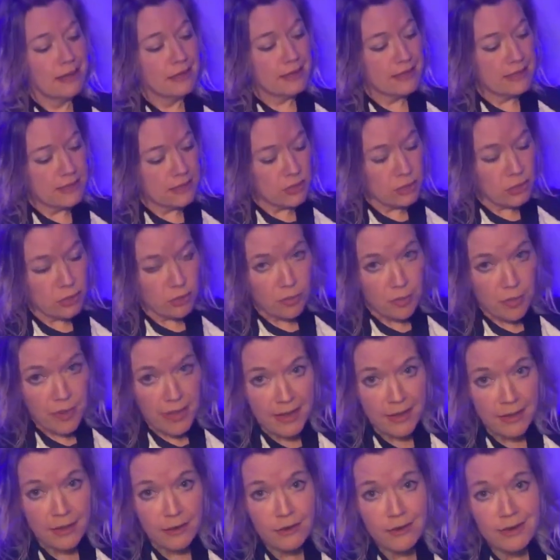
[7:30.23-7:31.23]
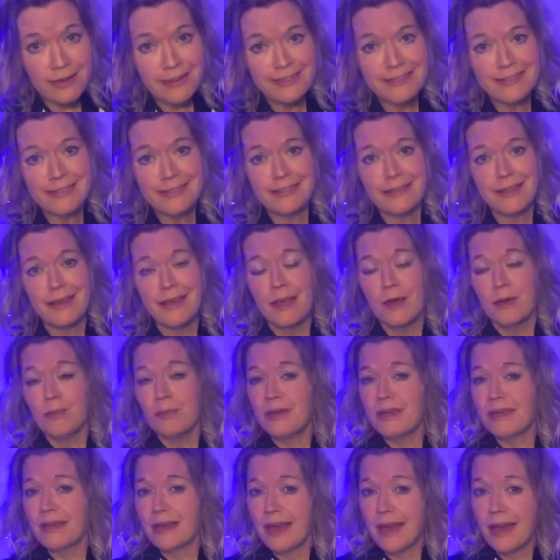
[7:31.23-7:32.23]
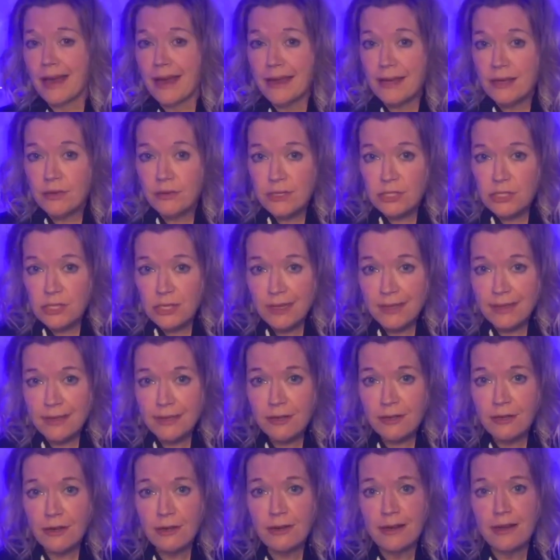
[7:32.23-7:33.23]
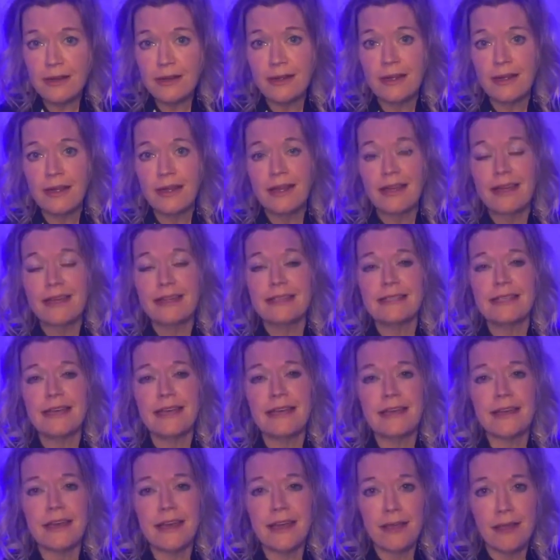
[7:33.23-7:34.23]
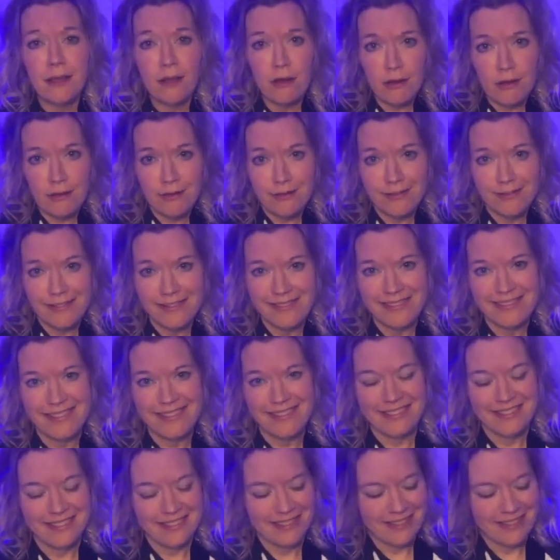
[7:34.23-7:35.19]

listen to your parents, be kind to each other, take care.